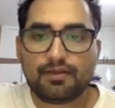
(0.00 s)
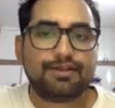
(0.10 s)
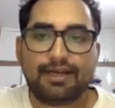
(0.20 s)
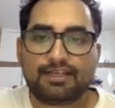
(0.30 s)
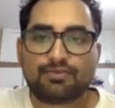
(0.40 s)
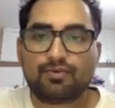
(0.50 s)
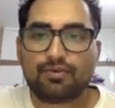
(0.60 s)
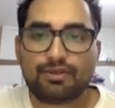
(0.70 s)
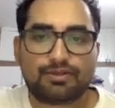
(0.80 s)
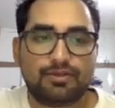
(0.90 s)

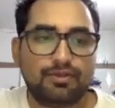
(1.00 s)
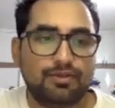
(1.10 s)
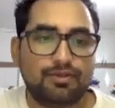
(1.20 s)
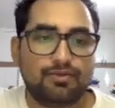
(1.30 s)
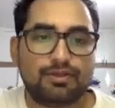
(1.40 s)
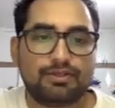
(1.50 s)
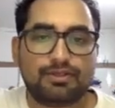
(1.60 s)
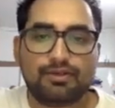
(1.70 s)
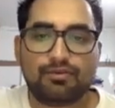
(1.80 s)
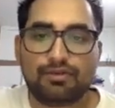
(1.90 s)
dashboard actually you can
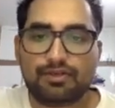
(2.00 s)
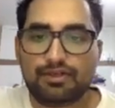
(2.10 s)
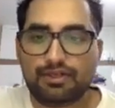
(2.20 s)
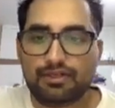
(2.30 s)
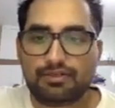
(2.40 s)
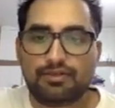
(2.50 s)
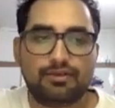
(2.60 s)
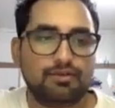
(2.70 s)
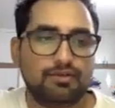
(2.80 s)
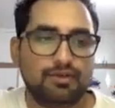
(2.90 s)
see all the details
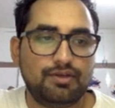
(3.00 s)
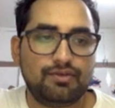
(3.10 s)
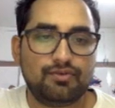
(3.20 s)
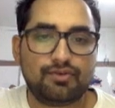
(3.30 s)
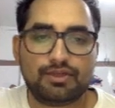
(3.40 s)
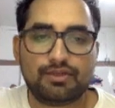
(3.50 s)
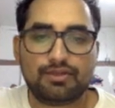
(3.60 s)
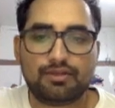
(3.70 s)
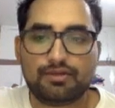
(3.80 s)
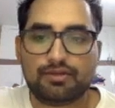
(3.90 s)
here here you can
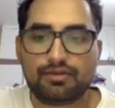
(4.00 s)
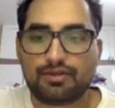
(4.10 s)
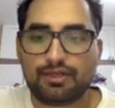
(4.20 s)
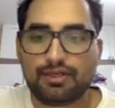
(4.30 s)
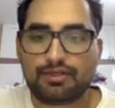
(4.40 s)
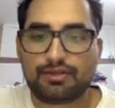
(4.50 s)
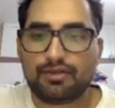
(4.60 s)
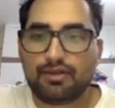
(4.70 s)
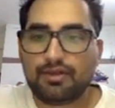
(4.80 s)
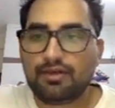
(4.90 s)
uh, create
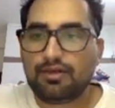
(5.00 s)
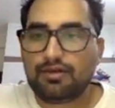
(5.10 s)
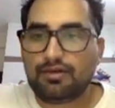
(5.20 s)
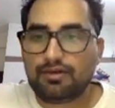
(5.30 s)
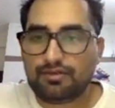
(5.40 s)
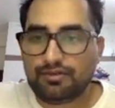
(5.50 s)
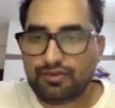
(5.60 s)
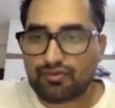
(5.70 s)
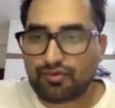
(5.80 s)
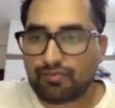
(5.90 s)
uh,
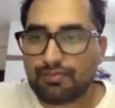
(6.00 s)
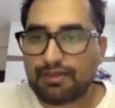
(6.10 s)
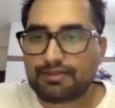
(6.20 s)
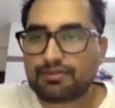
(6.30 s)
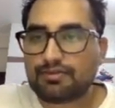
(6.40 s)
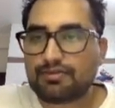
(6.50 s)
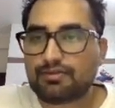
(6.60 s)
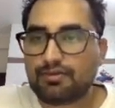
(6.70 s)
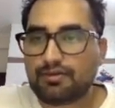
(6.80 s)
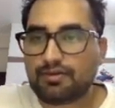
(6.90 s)
new droplets
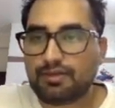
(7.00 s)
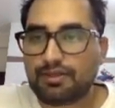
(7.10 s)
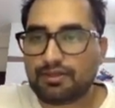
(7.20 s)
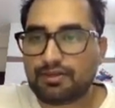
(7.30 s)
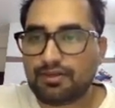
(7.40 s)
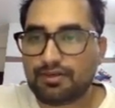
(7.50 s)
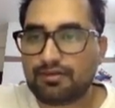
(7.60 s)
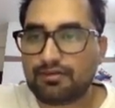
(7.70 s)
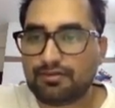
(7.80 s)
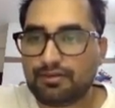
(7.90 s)
like
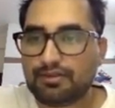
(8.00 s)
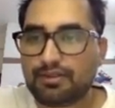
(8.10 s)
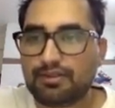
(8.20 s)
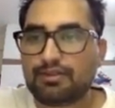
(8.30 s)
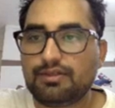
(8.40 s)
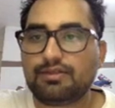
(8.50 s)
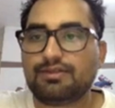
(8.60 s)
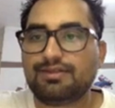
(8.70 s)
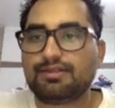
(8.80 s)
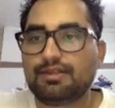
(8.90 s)
here these are the things
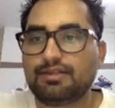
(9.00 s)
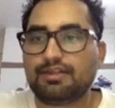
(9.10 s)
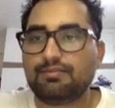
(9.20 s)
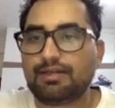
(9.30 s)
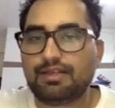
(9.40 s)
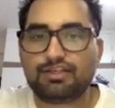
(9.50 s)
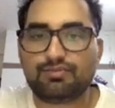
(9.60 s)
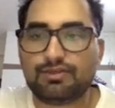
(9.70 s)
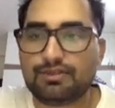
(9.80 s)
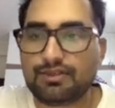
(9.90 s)
these are the
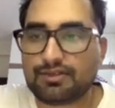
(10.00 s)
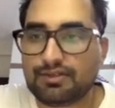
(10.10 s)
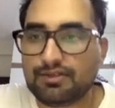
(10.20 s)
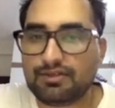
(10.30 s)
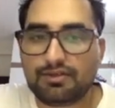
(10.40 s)
management section